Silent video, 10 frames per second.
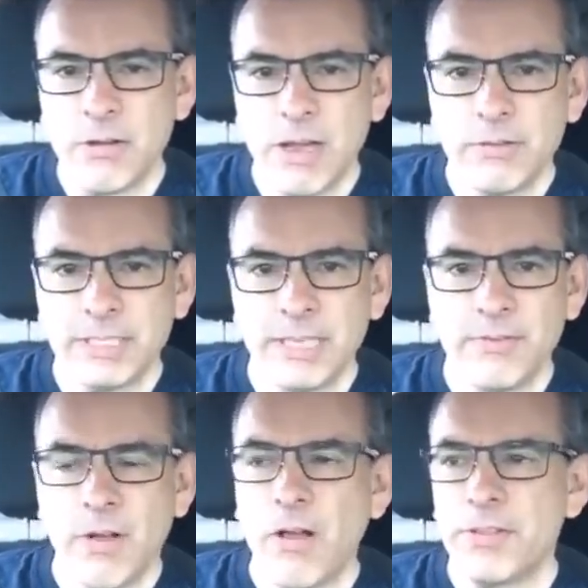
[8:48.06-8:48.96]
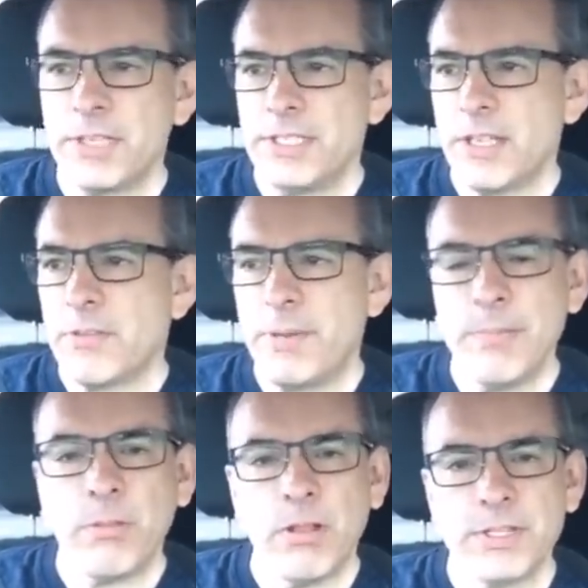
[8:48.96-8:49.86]
how can I go out and give
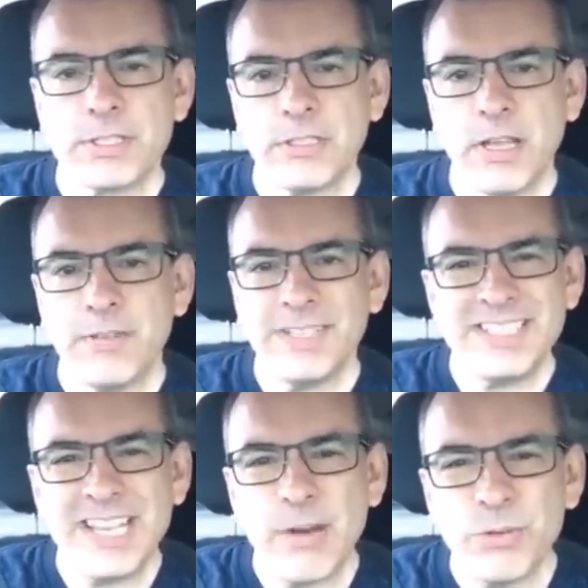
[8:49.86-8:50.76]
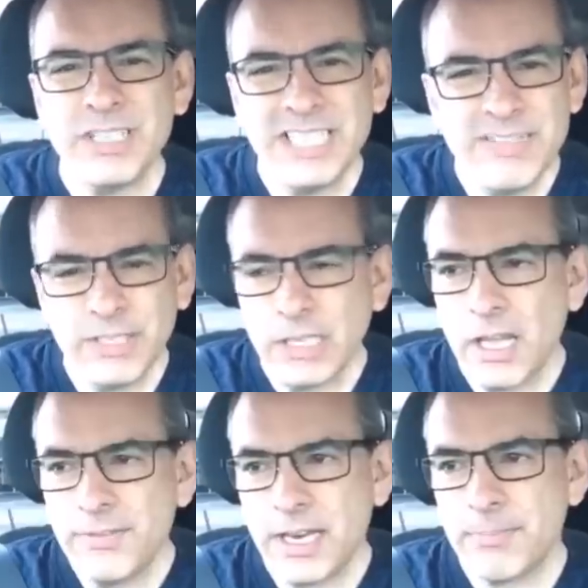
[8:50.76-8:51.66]
all these other people all this love? It's not
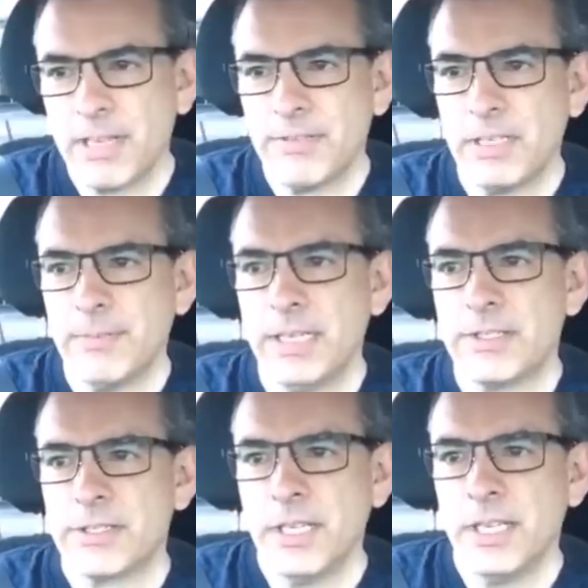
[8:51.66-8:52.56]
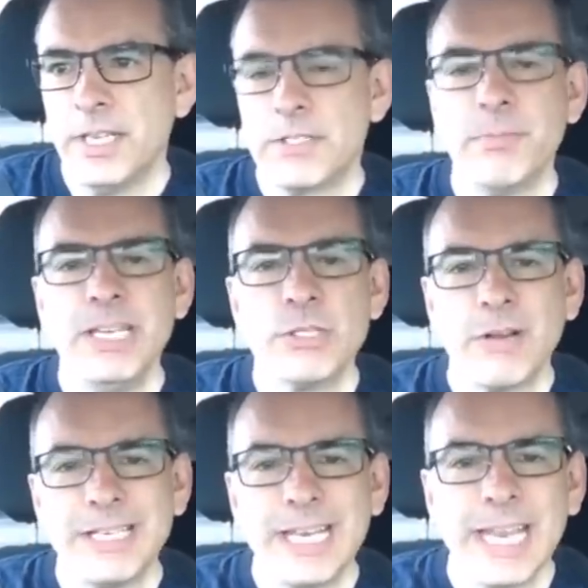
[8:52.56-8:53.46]
really even love that I'm giving them. It's
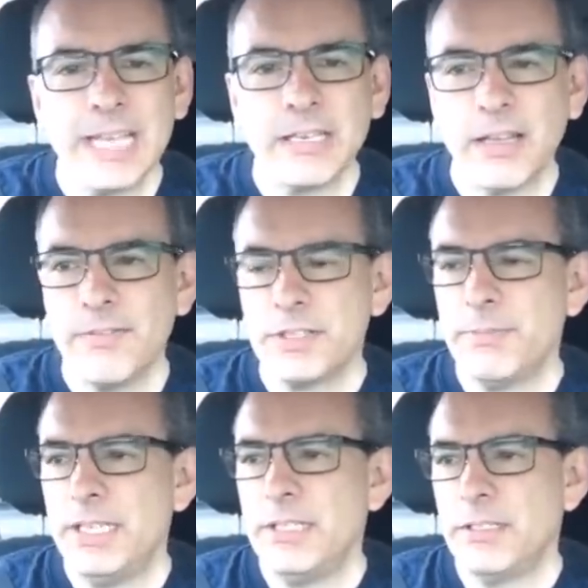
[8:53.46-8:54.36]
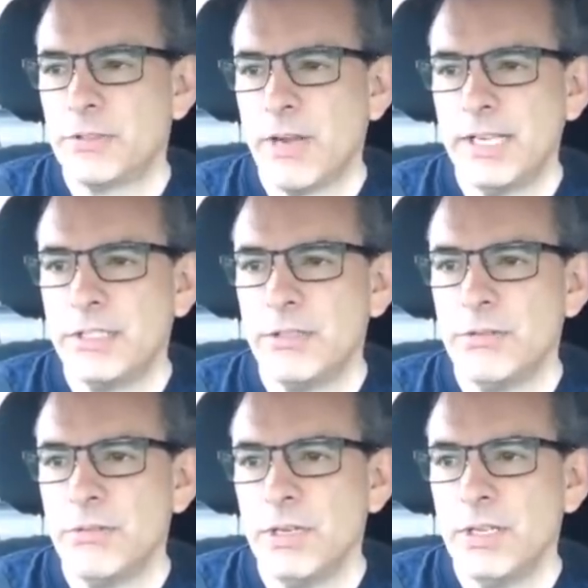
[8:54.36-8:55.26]
me trying to get love. It's me
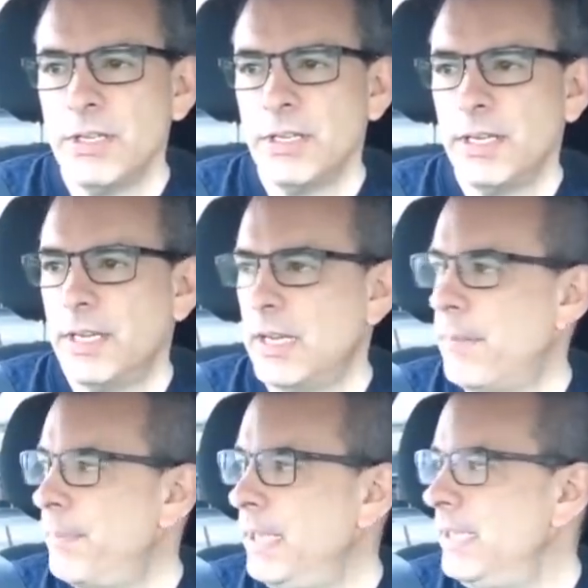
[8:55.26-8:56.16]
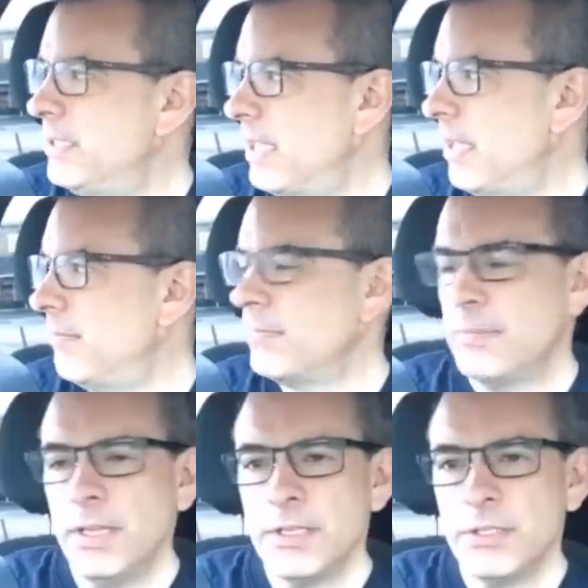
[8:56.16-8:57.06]
trying to
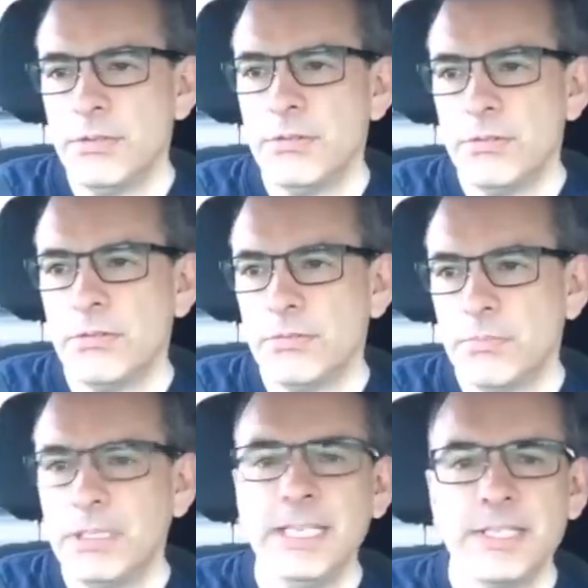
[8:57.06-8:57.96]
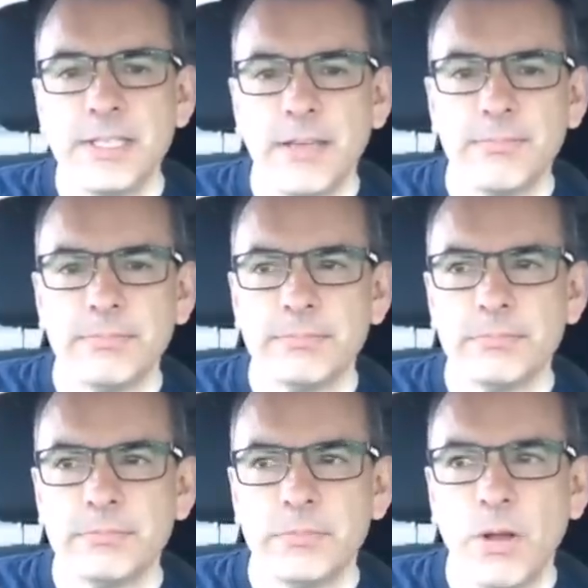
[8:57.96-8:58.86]
appease them to
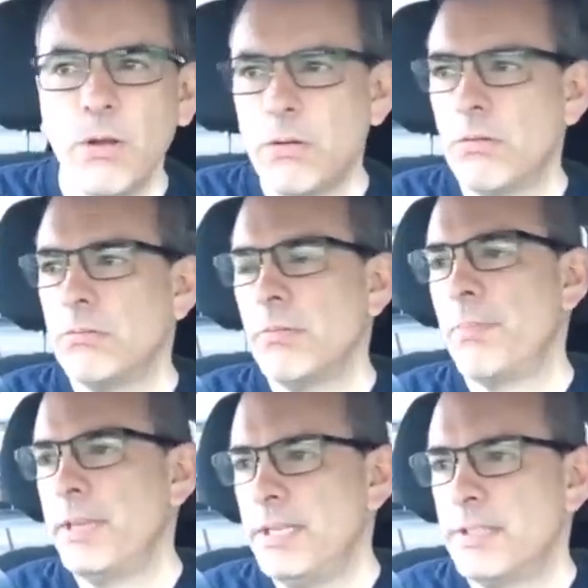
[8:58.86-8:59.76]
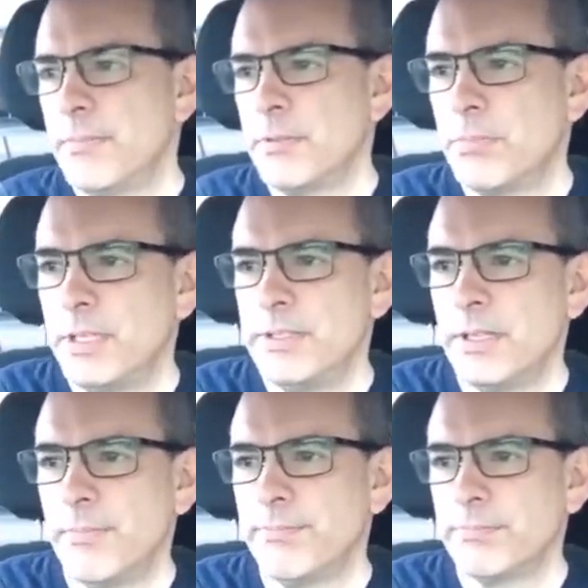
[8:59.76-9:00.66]
please them. Oh,
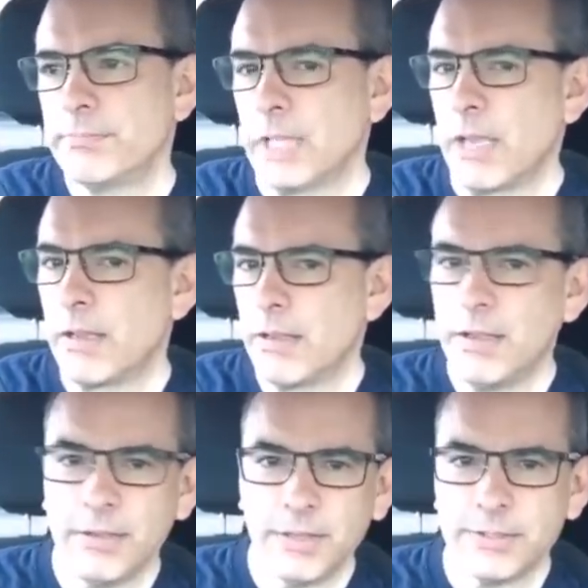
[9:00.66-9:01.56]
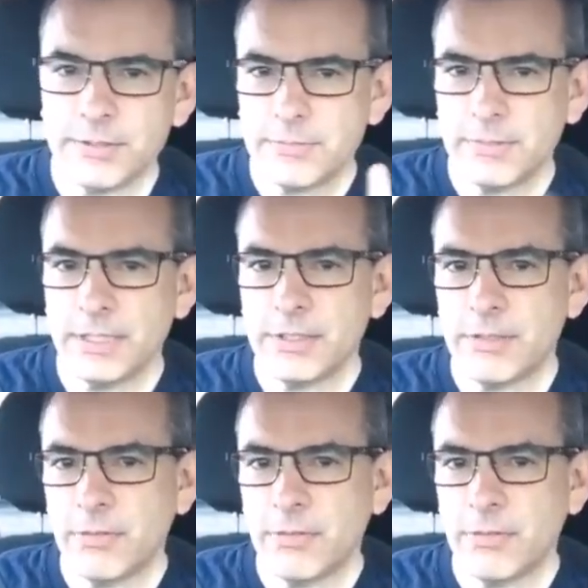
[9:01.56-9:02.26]
appease them to please them. Oh,